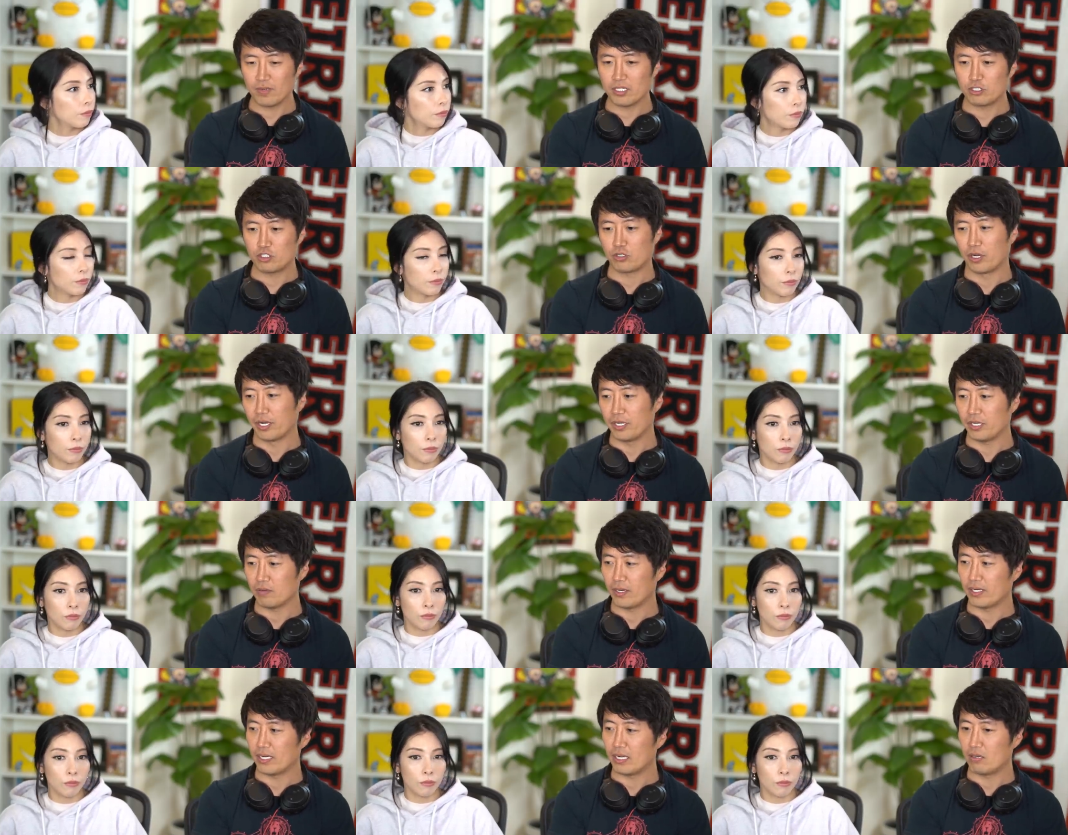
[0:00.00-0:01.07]
Speaker 1: the training right
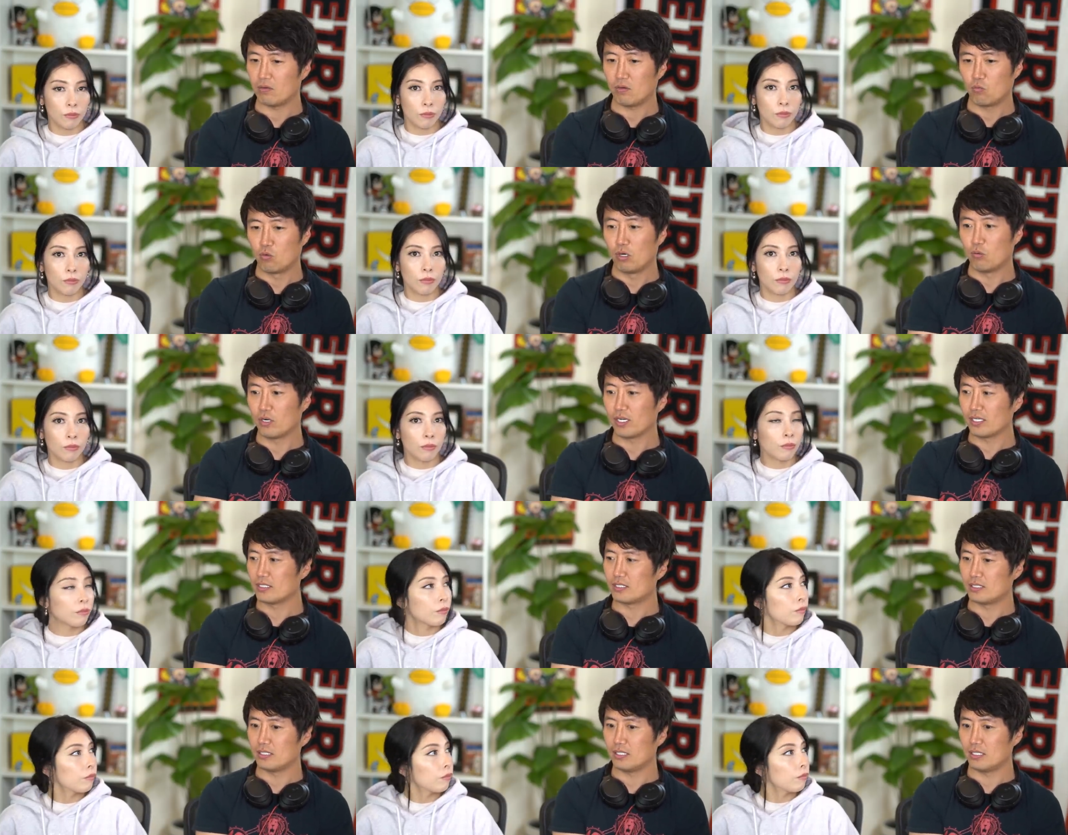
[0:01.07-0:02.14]
now, what we're going to
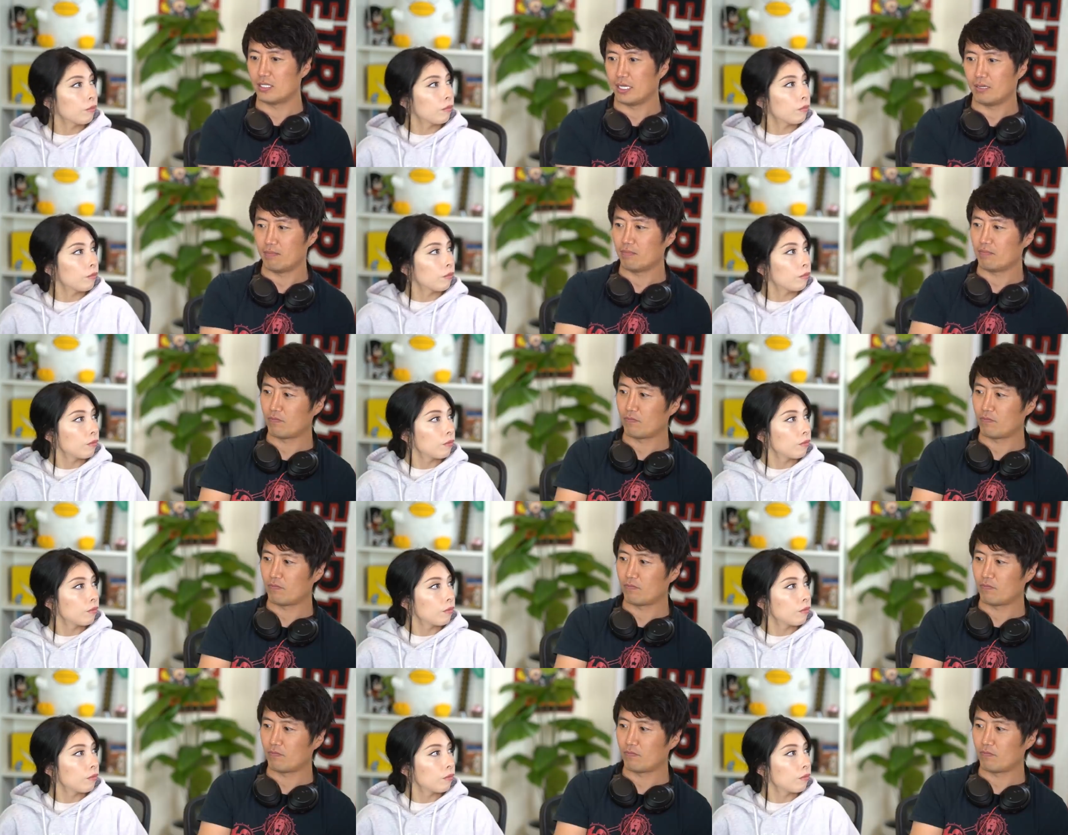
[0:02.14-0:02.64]
see them